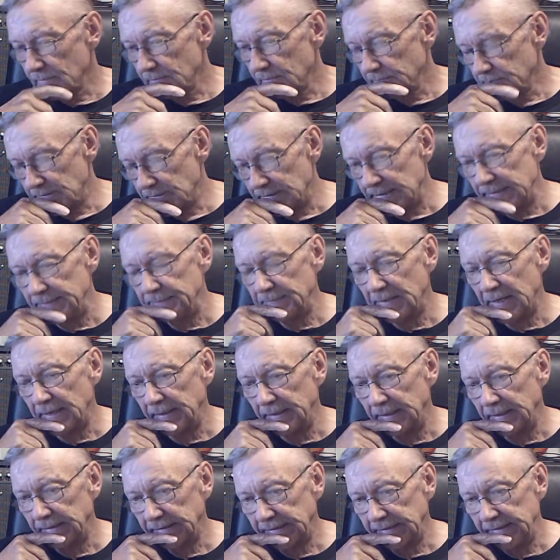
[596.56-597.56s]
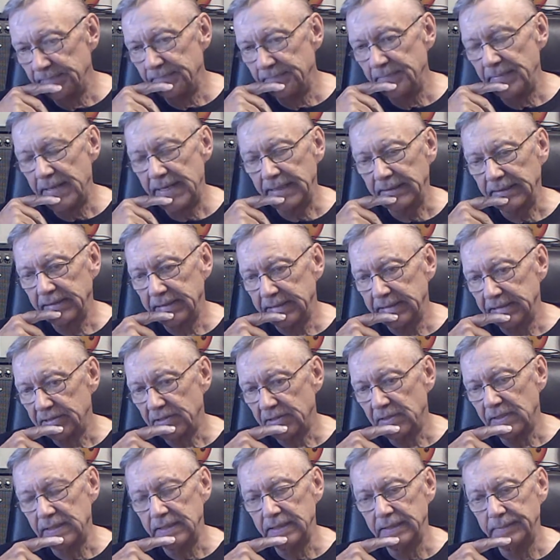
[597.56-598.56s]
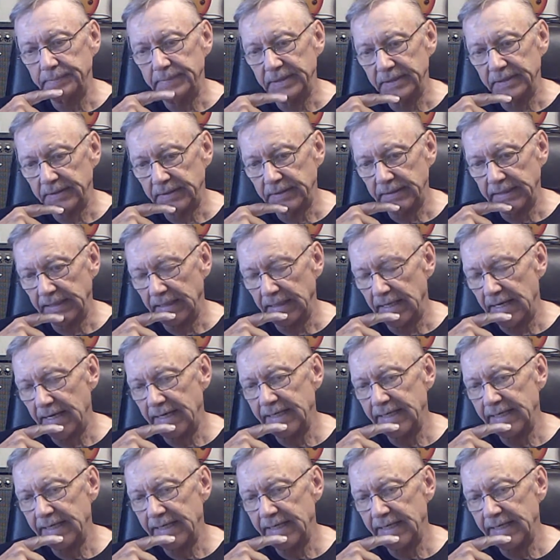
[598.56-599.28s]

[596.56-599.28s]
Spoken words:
But I'm getting back to this condiment thing.